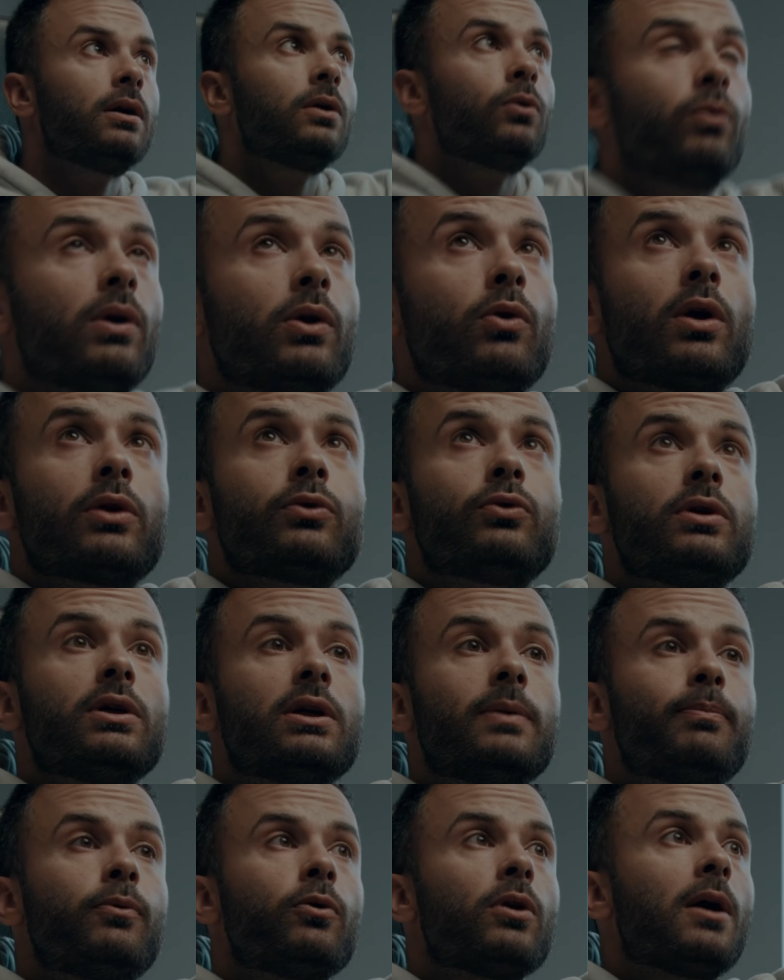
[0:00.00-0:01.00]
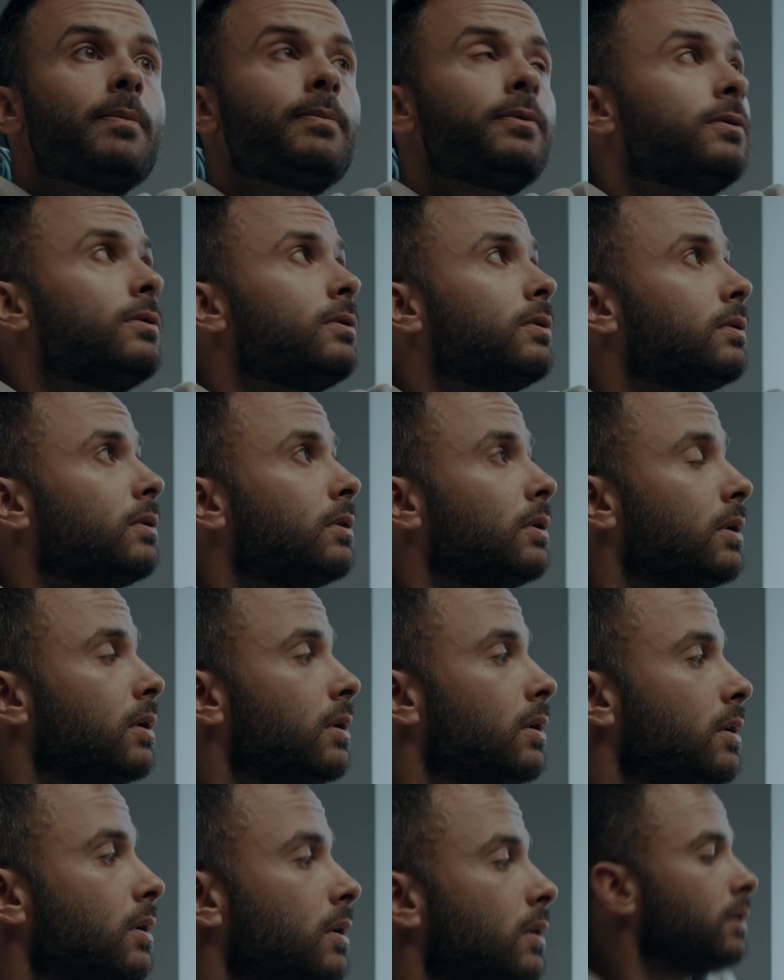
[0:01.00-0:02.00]
When you are doing a pull-up,
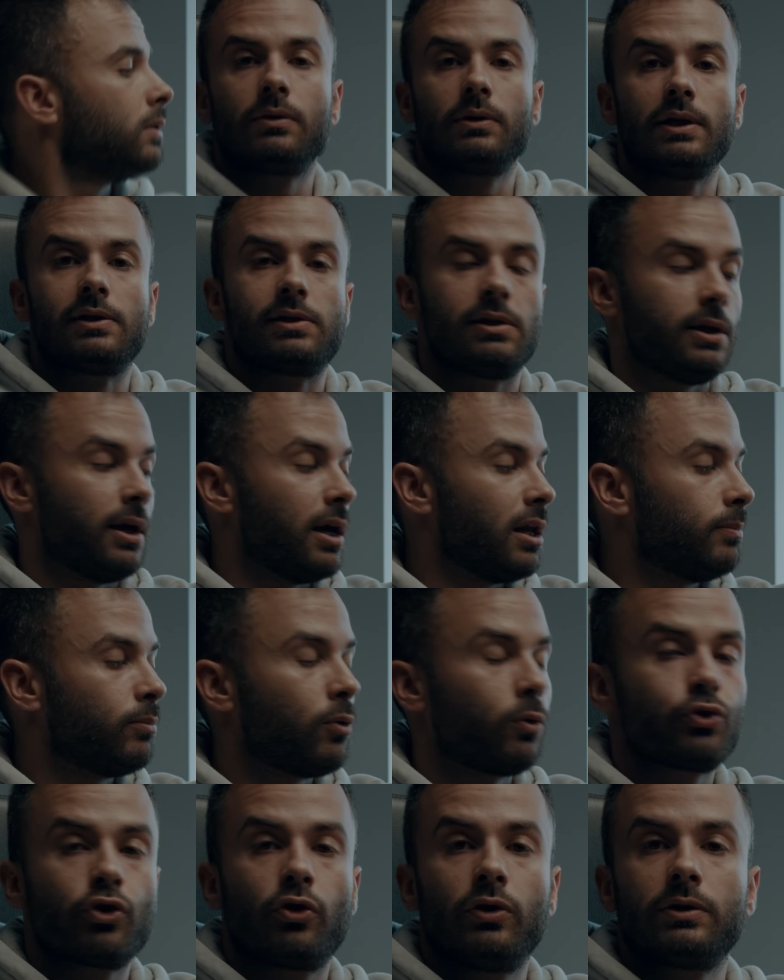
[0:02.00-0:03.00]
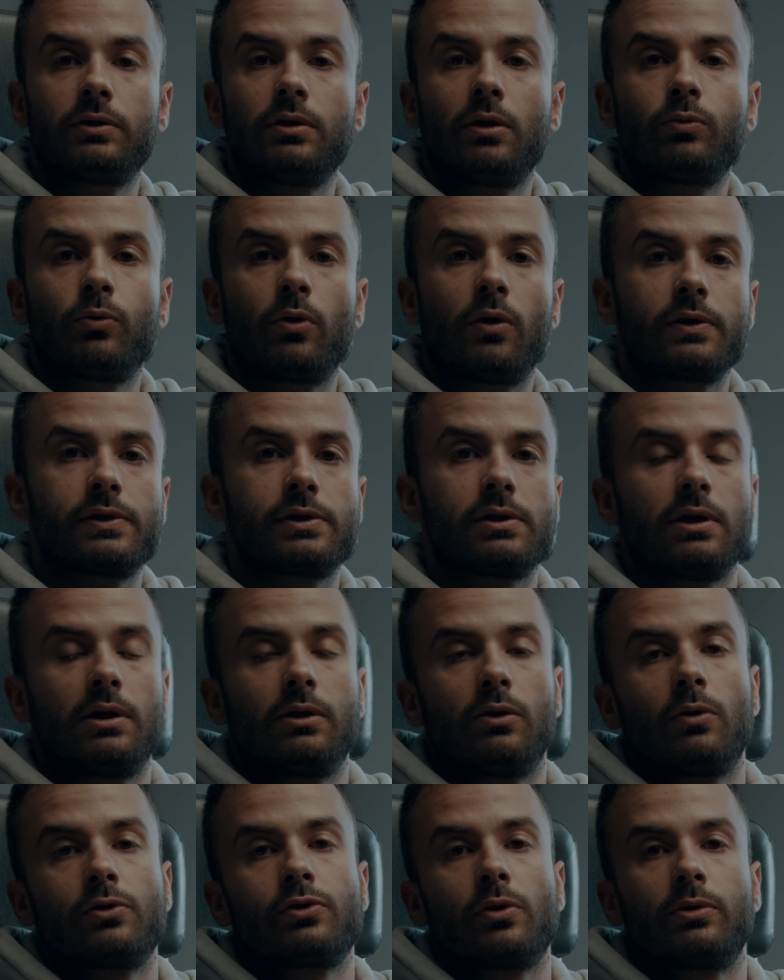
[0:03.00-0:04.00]
it's the elbow joint that works
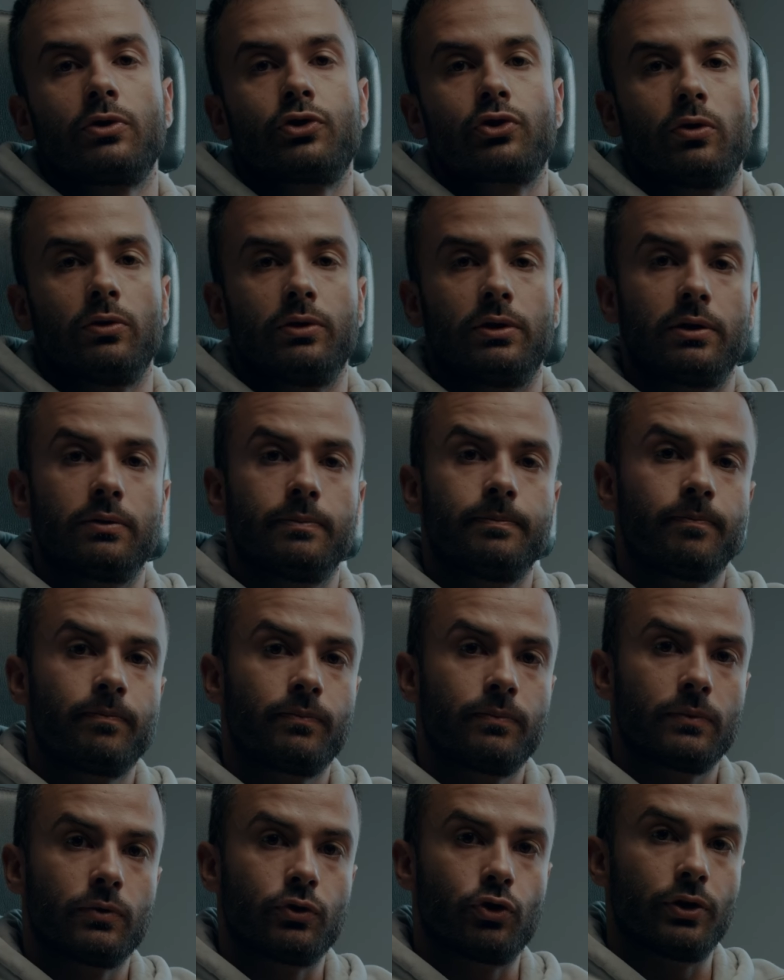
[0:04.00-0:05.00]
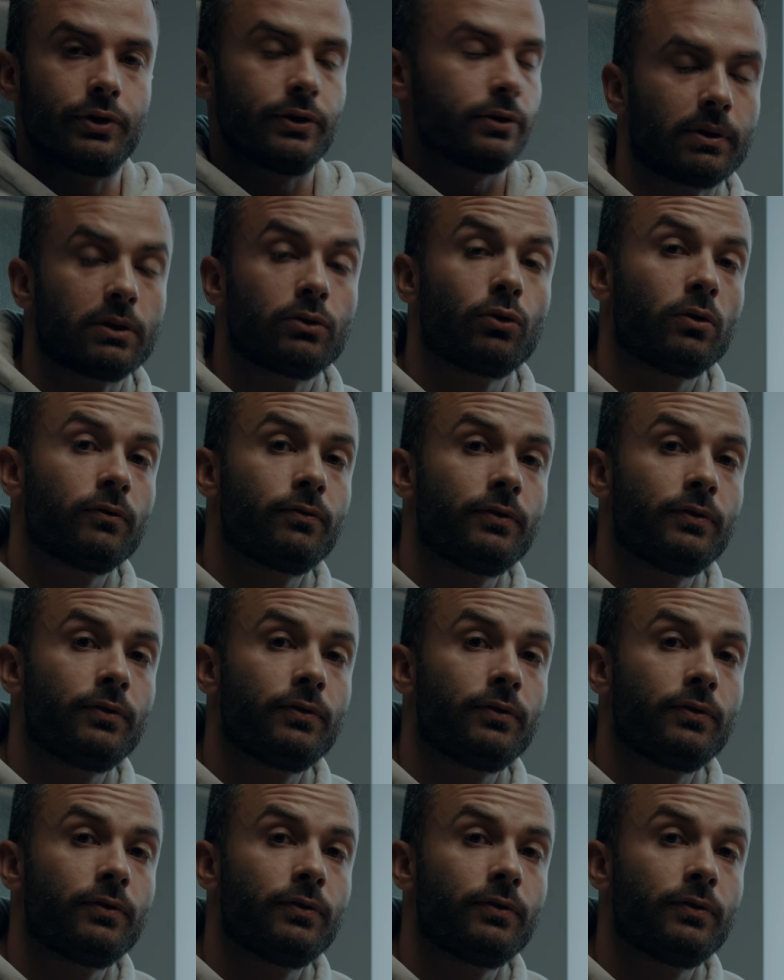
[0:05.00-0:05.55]
and also the shoulder joint. But don't